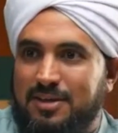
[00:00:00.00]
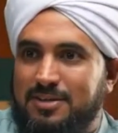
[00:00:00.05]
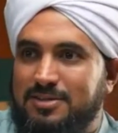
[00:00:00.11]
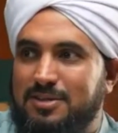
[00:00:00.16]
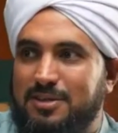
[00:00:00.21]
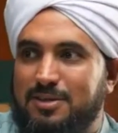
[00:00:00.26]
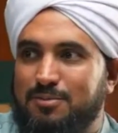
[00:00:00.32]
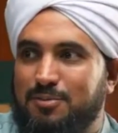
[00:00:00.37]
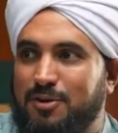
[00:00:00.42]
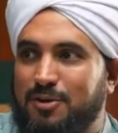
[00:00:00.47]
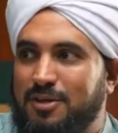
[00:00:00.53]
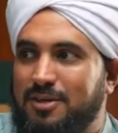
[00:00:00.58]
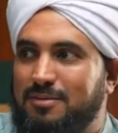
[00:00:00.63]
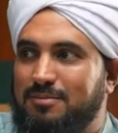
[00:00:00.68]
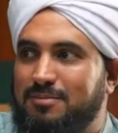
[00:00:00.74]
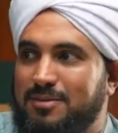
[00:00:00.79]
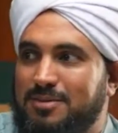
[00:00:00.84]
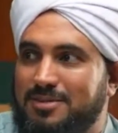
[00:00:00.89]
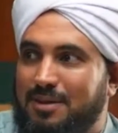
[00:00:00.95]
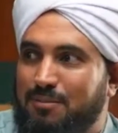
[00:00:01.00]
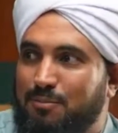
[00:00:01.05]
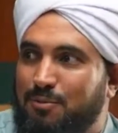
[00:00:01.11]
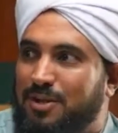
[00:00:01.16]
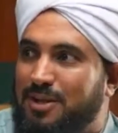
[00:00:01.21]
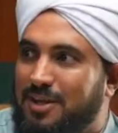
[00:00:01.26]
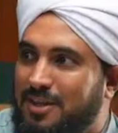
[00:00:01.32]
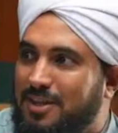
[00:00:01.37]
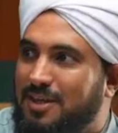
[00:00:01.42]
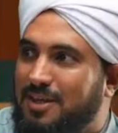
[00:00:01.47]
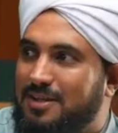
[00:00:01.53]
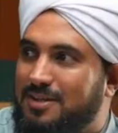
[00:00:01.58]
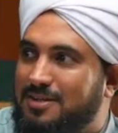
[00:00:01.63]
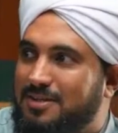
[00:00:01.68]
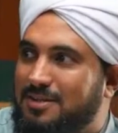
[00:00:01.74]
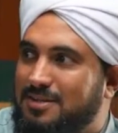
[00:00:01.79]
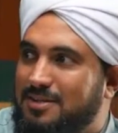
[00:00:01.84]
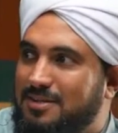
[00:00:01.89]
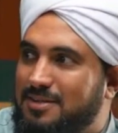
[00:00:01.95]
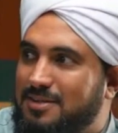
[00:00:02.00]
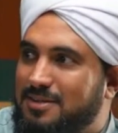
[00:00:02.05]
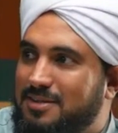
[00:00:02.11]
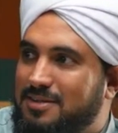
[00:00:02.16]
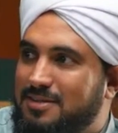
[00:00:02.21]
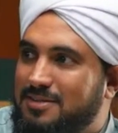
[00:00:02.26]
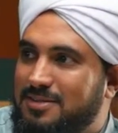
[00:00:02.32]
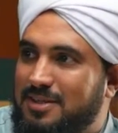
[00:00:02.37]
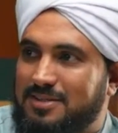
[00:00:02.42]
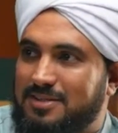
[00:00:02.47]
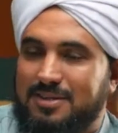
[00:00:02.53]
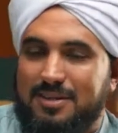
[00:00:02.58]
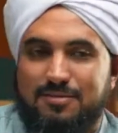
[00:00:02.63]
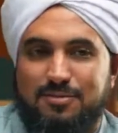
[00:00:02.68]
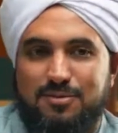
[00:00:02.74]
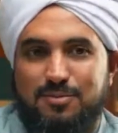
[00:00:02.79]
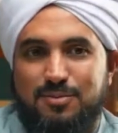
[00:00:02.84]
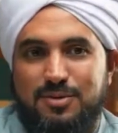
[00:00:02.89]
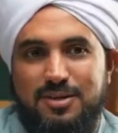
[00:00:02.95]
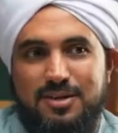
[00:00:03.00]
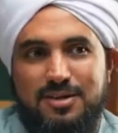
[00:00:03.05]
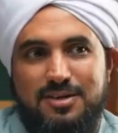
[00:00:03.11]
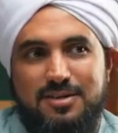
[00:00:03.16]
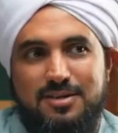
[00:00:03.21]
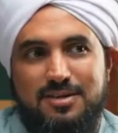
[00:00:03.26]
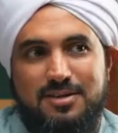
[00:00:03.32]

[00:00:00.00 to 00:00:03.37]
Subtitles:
Shaykh Ibrahim, someone like that. Doesn't have to be